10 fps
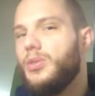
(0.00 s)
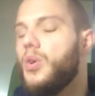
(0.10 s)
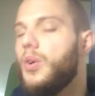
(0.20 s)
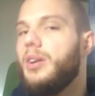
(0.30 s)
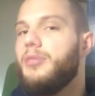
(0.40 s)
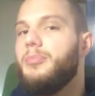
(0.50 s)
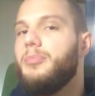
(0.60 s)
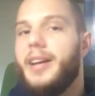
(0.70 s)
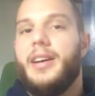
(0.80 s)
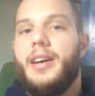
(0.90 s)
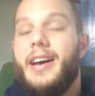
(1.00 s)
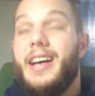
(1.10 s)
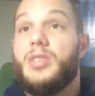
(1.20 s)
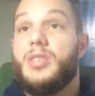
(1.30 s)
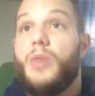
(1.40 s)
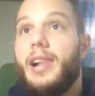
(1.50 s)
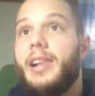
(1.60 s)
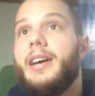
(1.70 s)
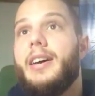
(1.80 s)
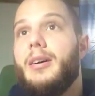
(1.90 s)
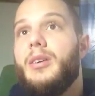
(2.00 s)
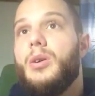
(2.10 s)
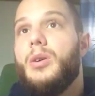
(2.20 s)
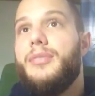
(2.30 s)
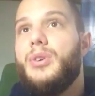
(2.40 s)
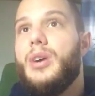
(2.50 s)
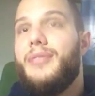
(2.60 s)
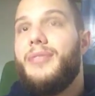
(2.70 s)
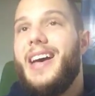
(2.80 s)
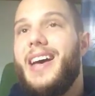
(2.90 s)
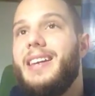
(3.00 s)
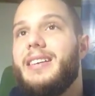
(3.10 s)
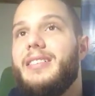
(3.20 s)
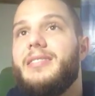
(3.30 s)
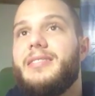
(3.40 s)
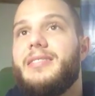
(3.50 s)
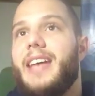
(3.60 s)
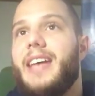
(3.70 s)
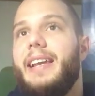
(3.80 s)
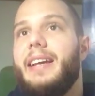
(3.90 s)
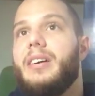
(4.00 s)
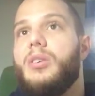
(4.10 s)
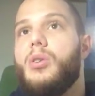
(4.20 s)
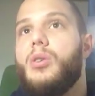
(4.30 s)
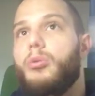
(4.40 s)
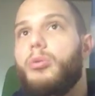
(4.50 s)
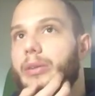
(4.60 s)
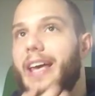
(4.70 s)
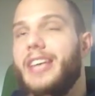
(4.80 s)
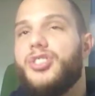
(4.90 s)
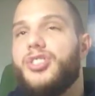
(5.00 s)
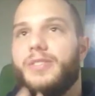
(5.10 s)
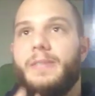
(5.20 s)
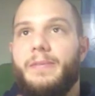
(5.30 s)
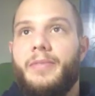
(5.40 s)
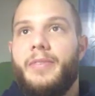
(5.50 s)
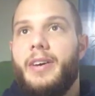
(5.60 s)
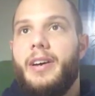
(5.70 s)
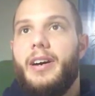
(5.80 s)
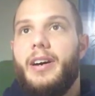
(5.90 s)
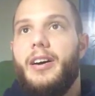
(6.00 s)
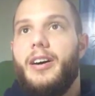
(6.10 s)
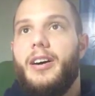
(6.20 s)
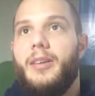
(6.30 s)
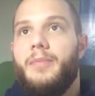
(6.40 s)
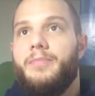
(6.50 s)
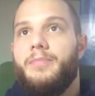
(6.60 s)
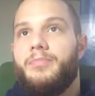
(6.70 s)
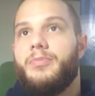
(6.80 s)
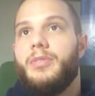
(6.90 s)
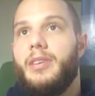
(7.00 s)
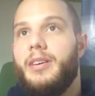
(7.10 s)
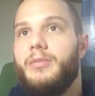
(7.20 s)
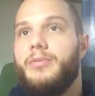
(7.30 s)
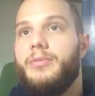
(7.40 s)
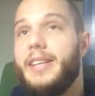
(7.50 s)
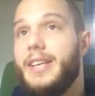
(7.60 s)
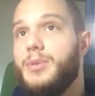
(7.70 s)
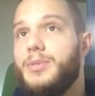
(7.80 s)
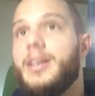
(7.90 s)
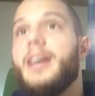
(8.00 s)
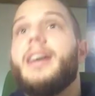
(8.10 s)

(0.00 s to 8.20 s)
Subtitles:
tutorial of mine as well. If you have any scaling or rotation values,